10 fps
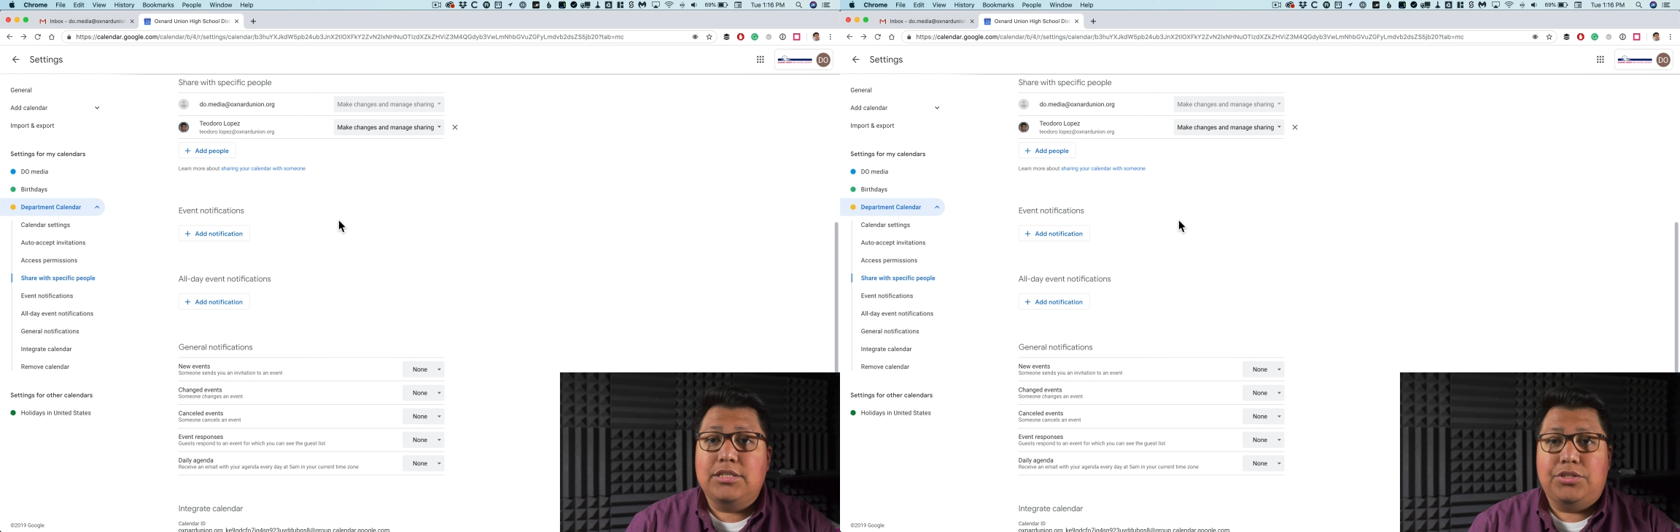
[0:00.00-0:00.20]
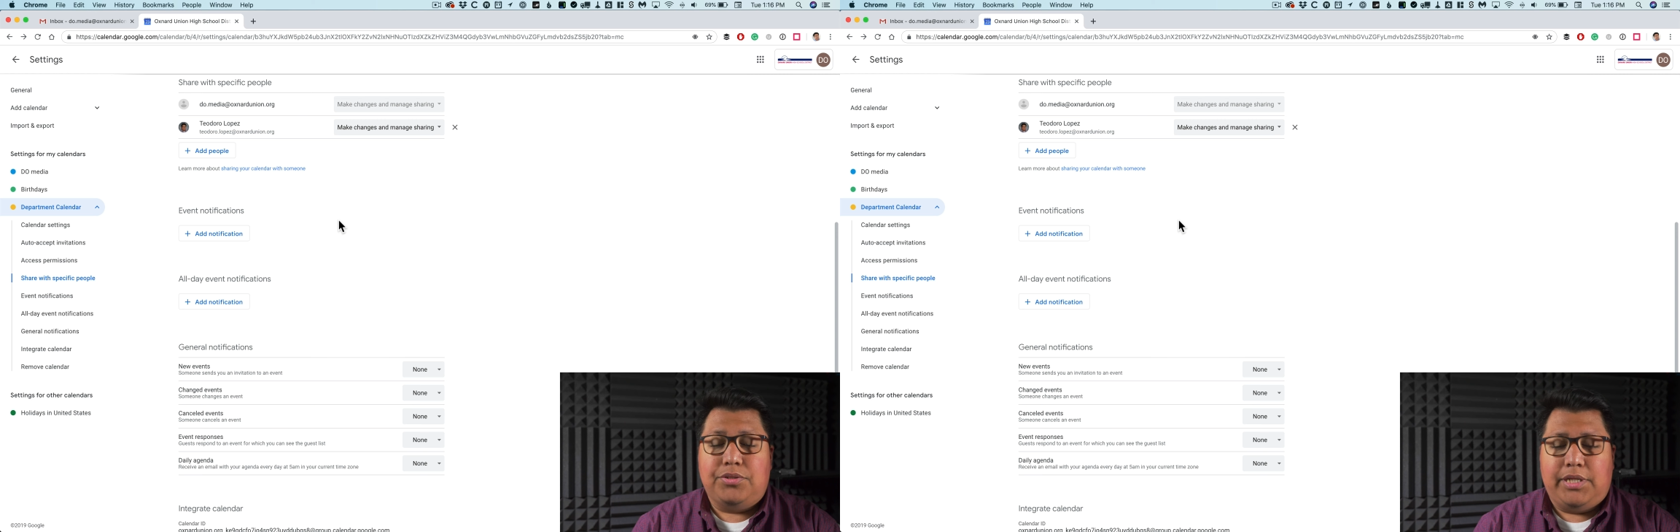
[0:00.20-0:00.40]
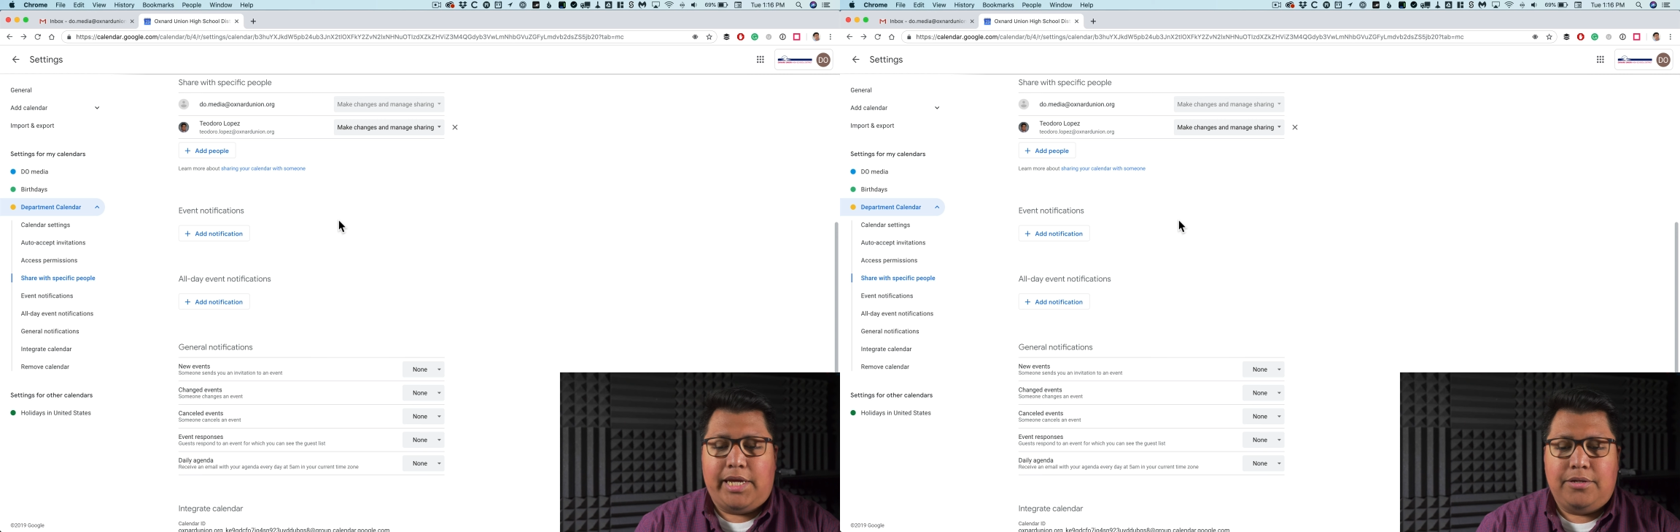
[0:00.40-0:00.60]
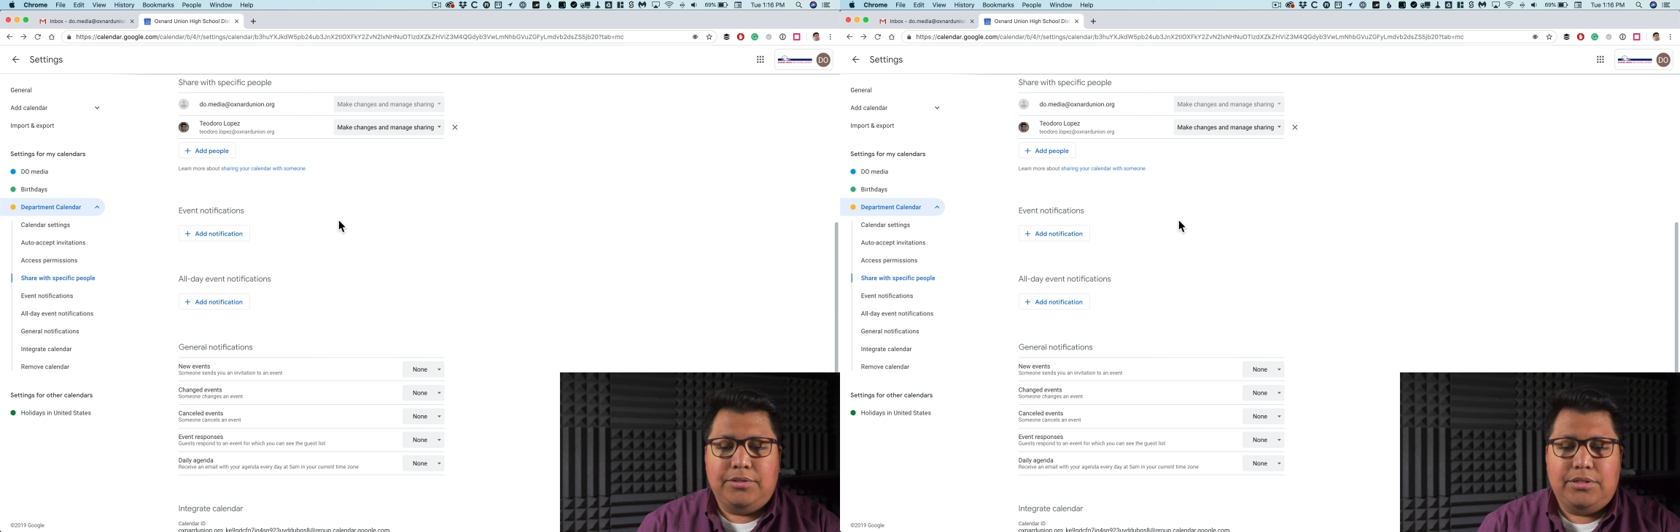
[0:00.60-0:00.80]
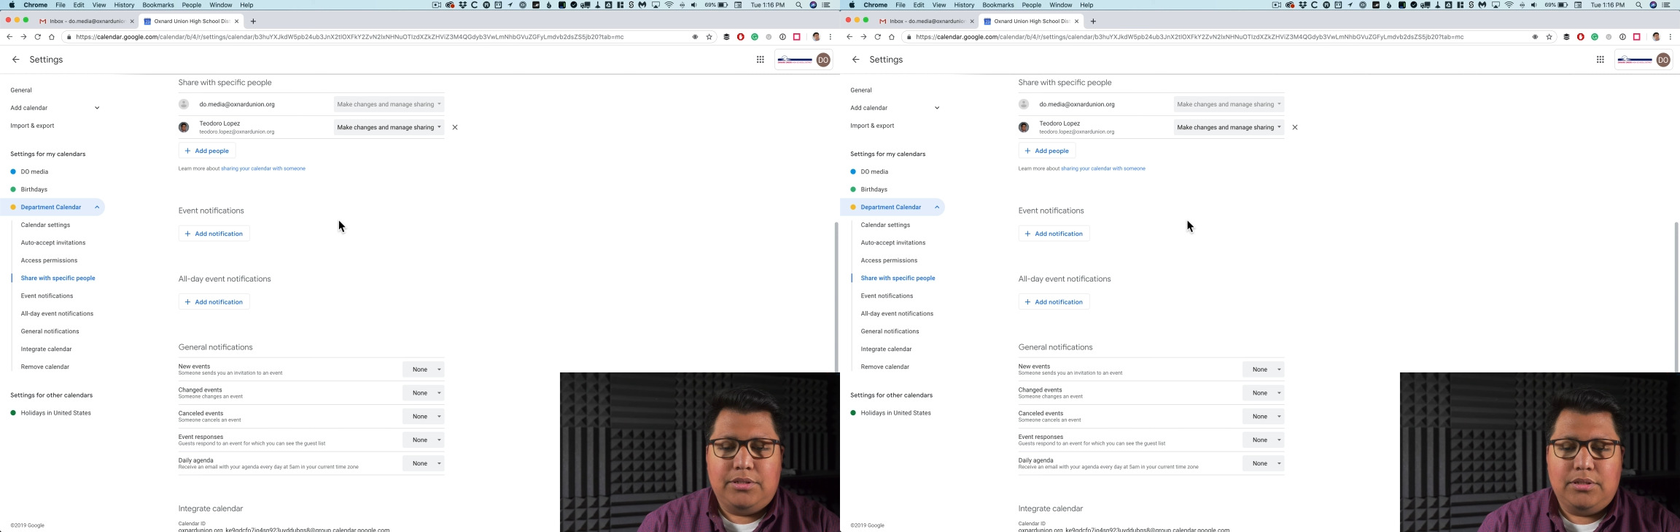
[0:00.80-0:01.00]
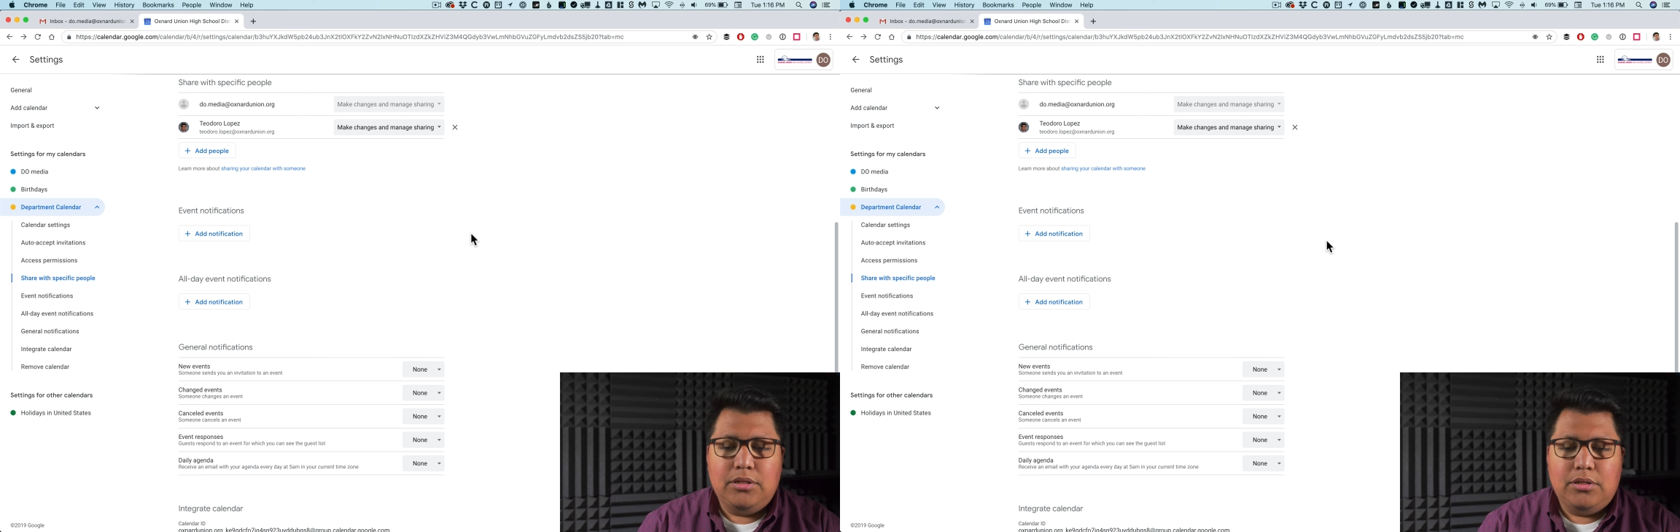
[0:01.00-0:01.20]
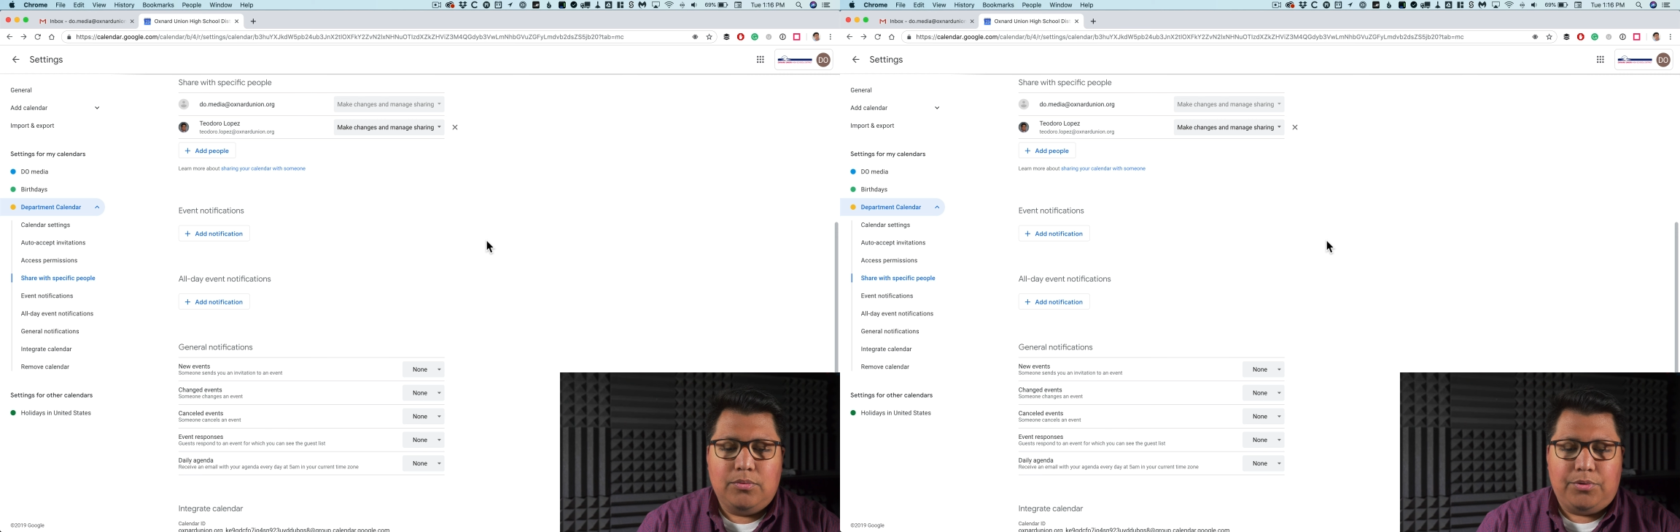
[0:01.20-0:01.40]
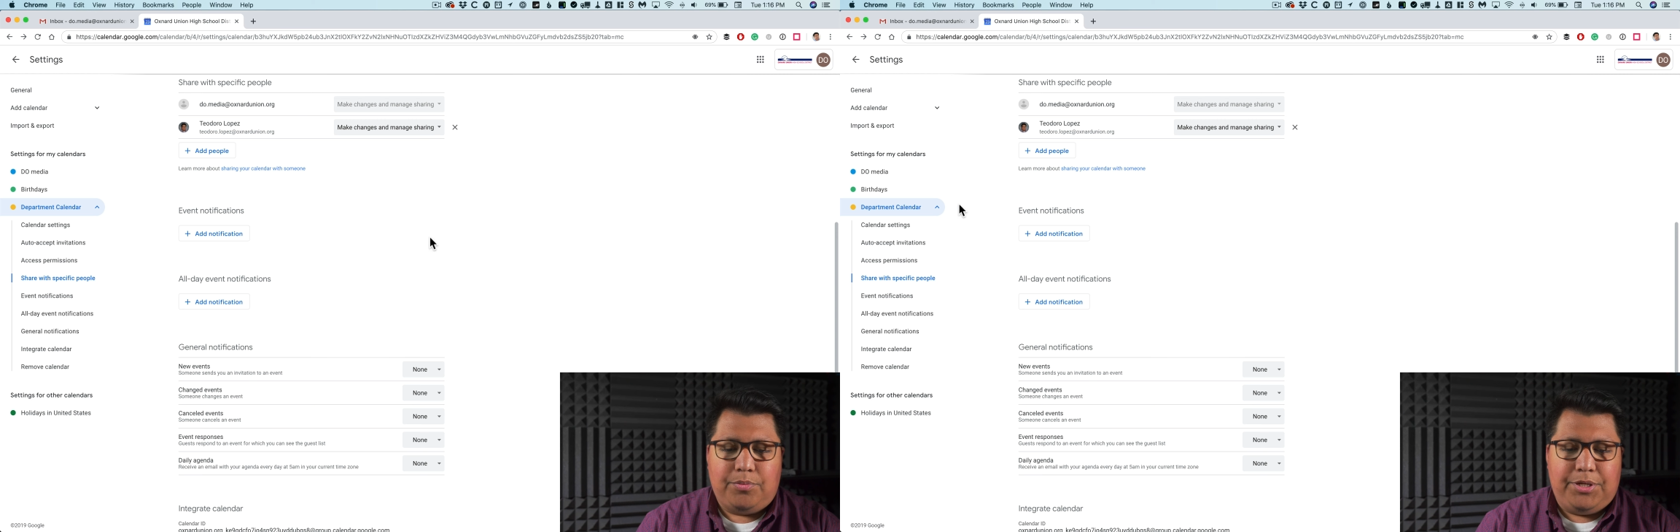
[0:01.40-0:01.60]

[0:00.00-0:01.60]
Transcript: to the calendar with me.